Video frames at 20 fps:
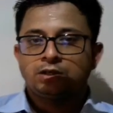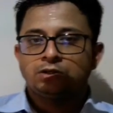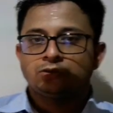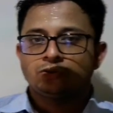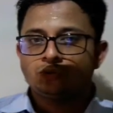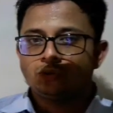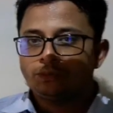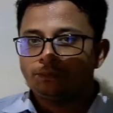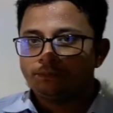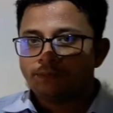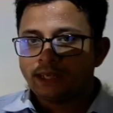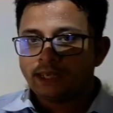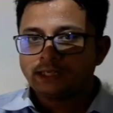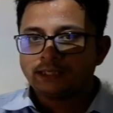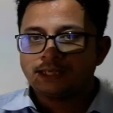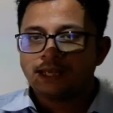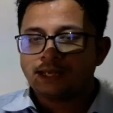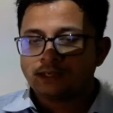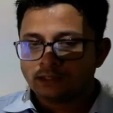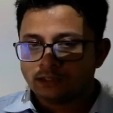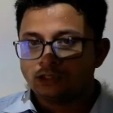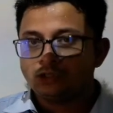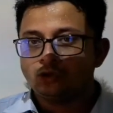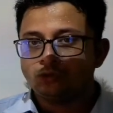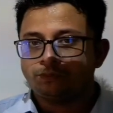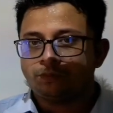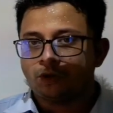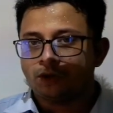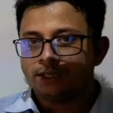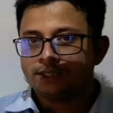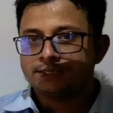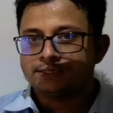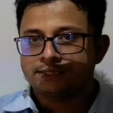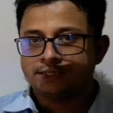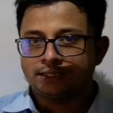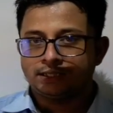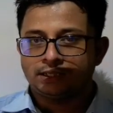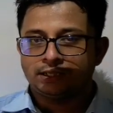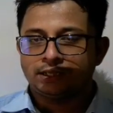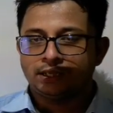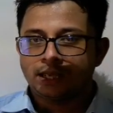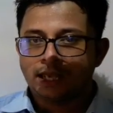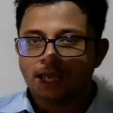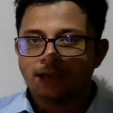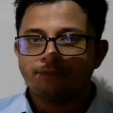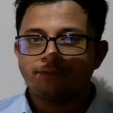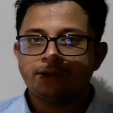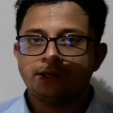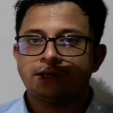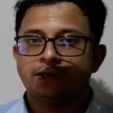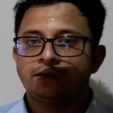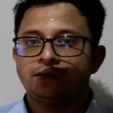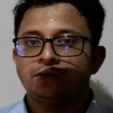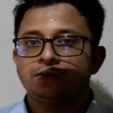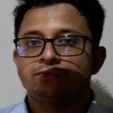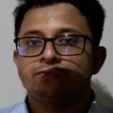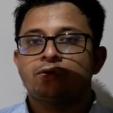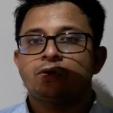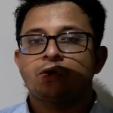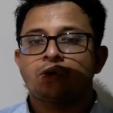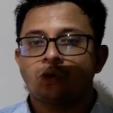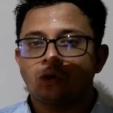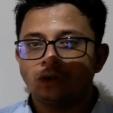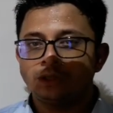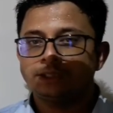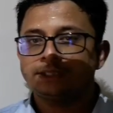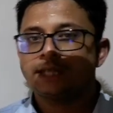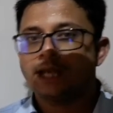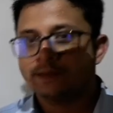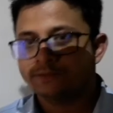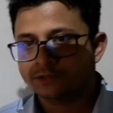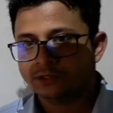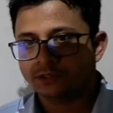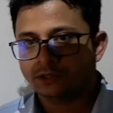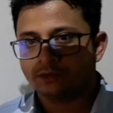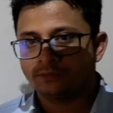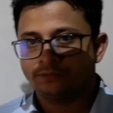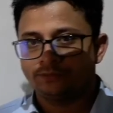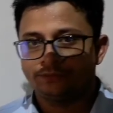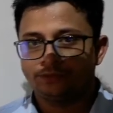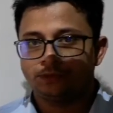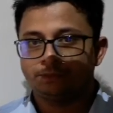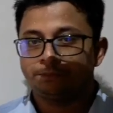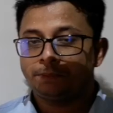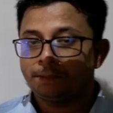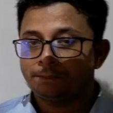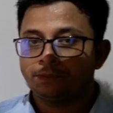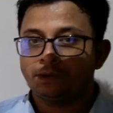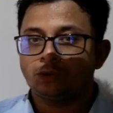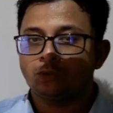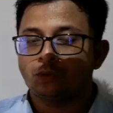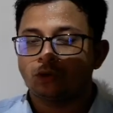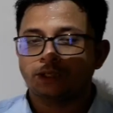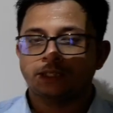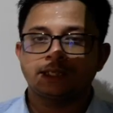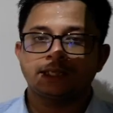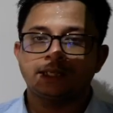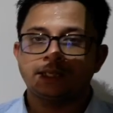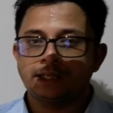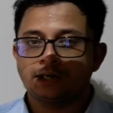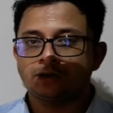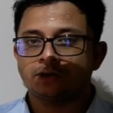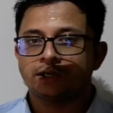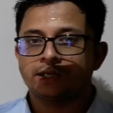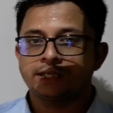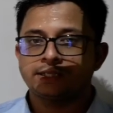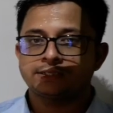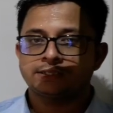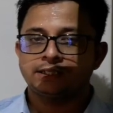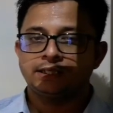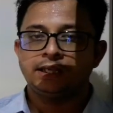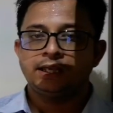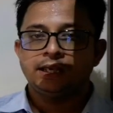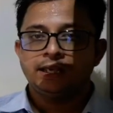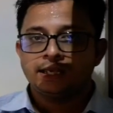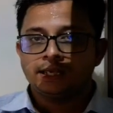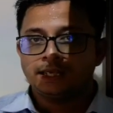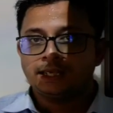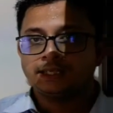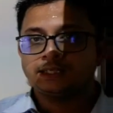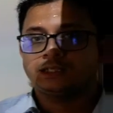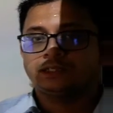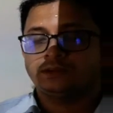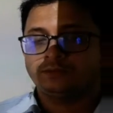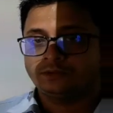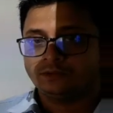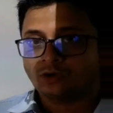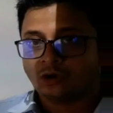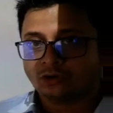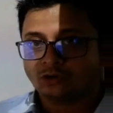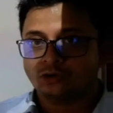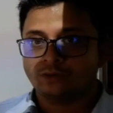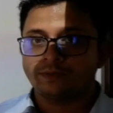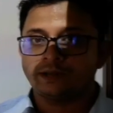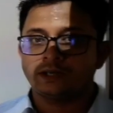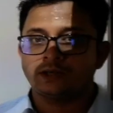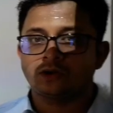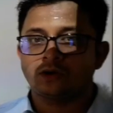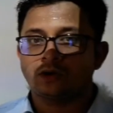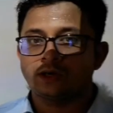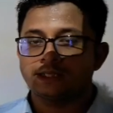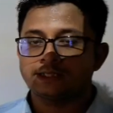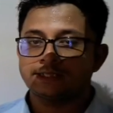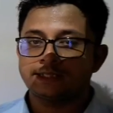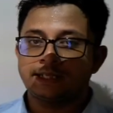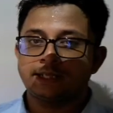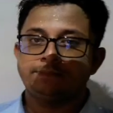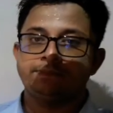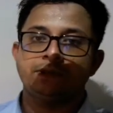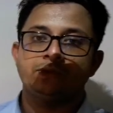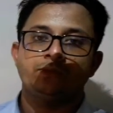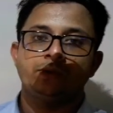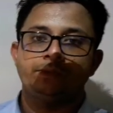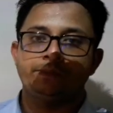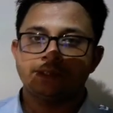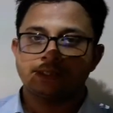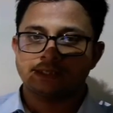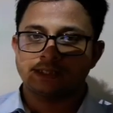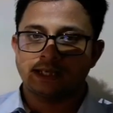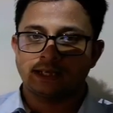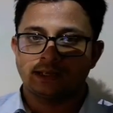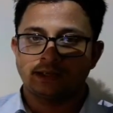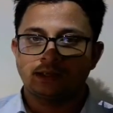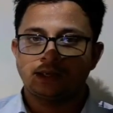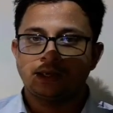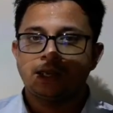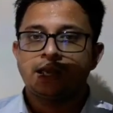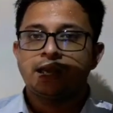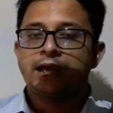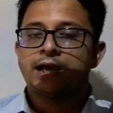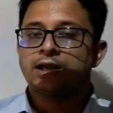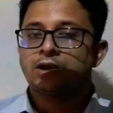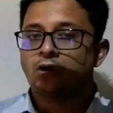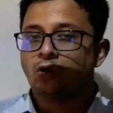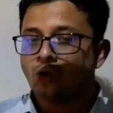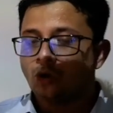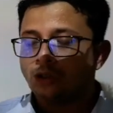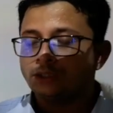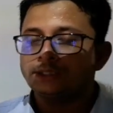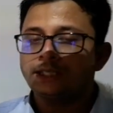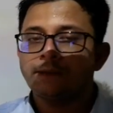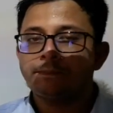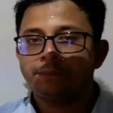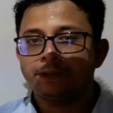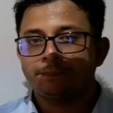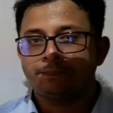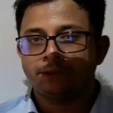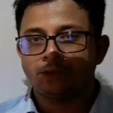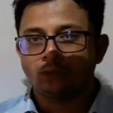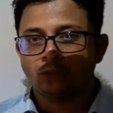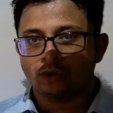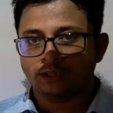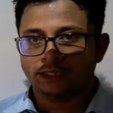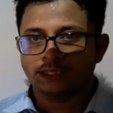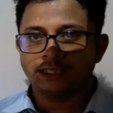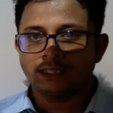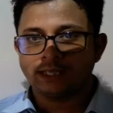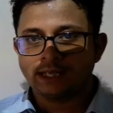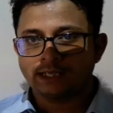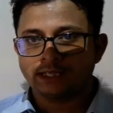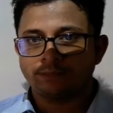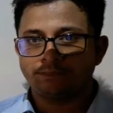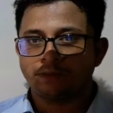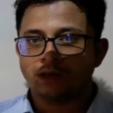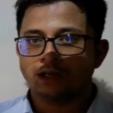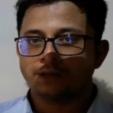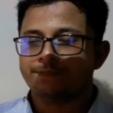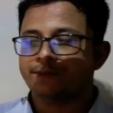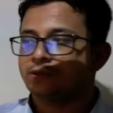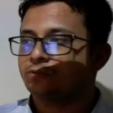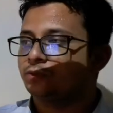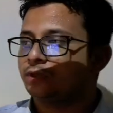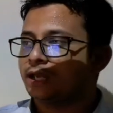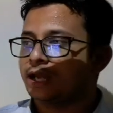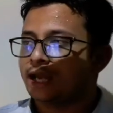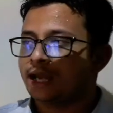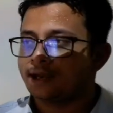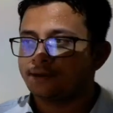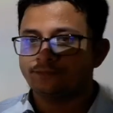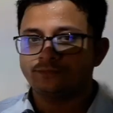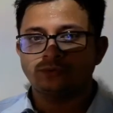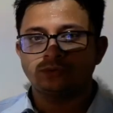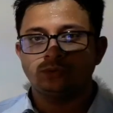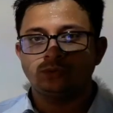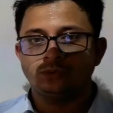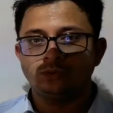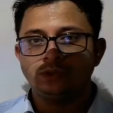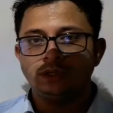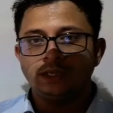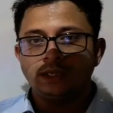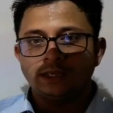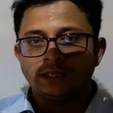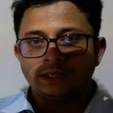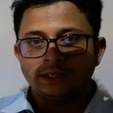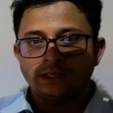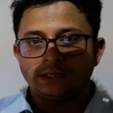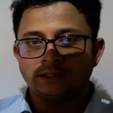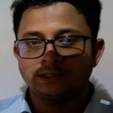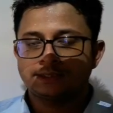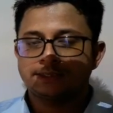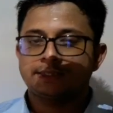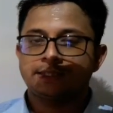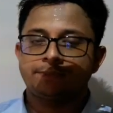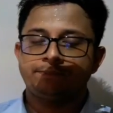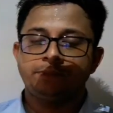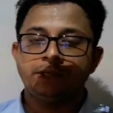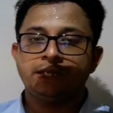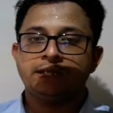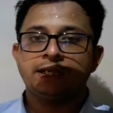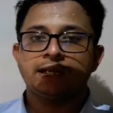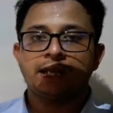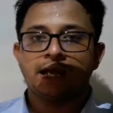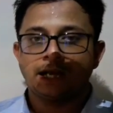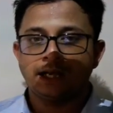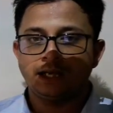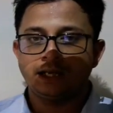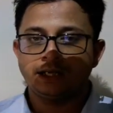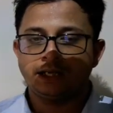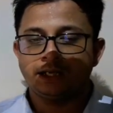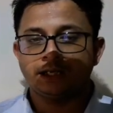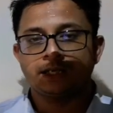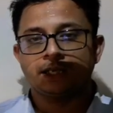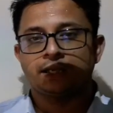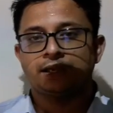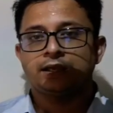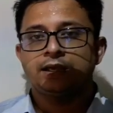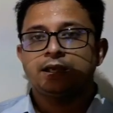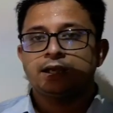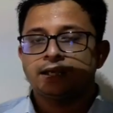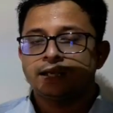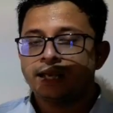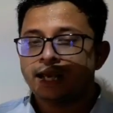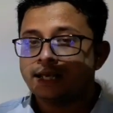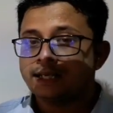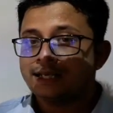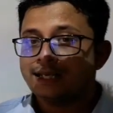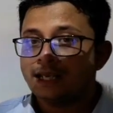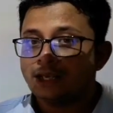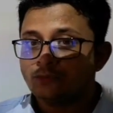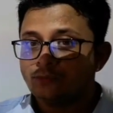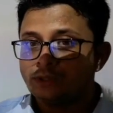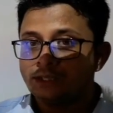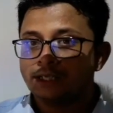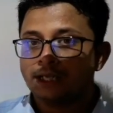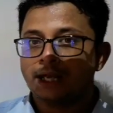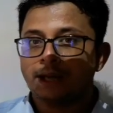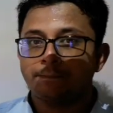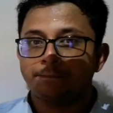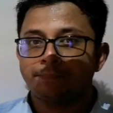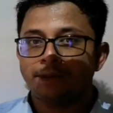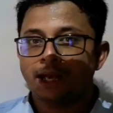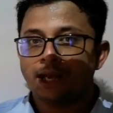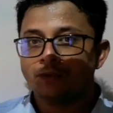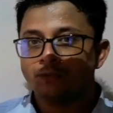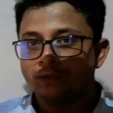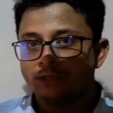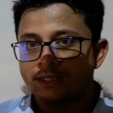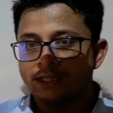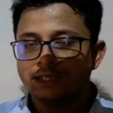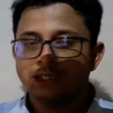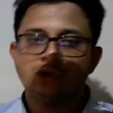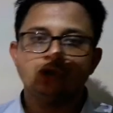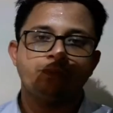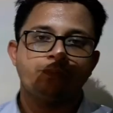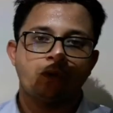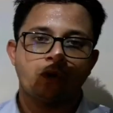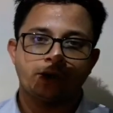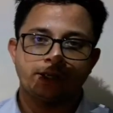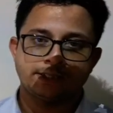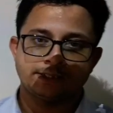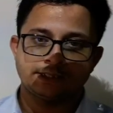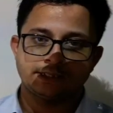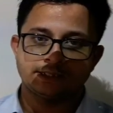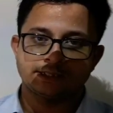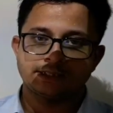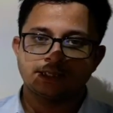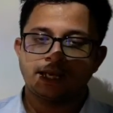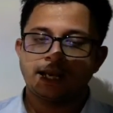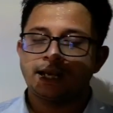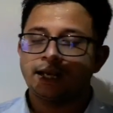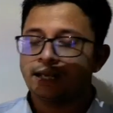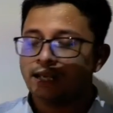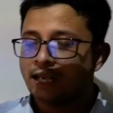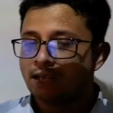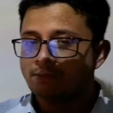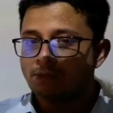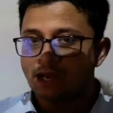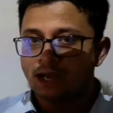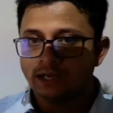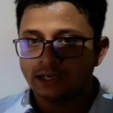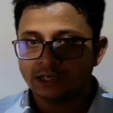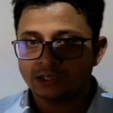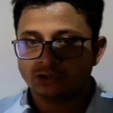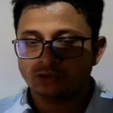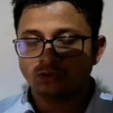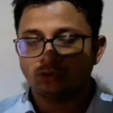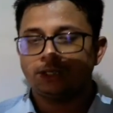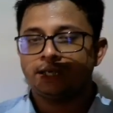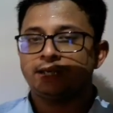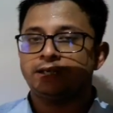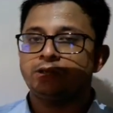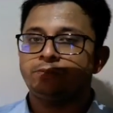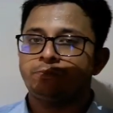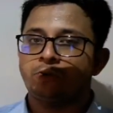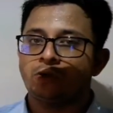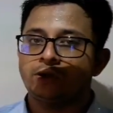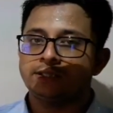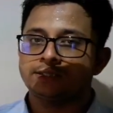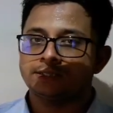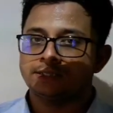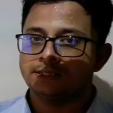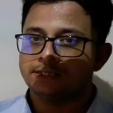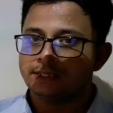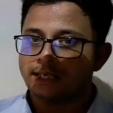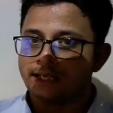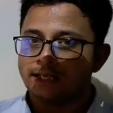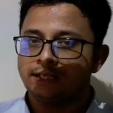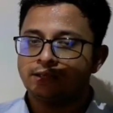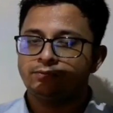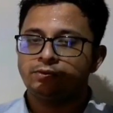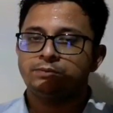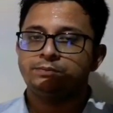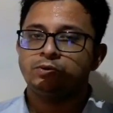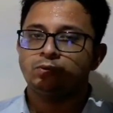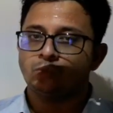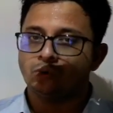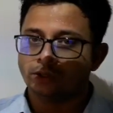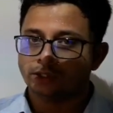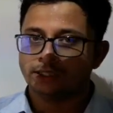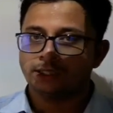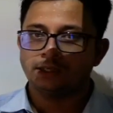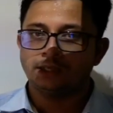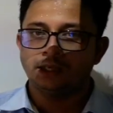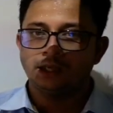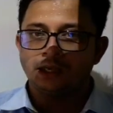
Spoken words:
To make that new policy aware for all types of people working in the organization, a document or a statement will be sent, and all the people working in that department will have to submit an undertaking that they will comply with the new policies, and they have understood the new policies and they will be working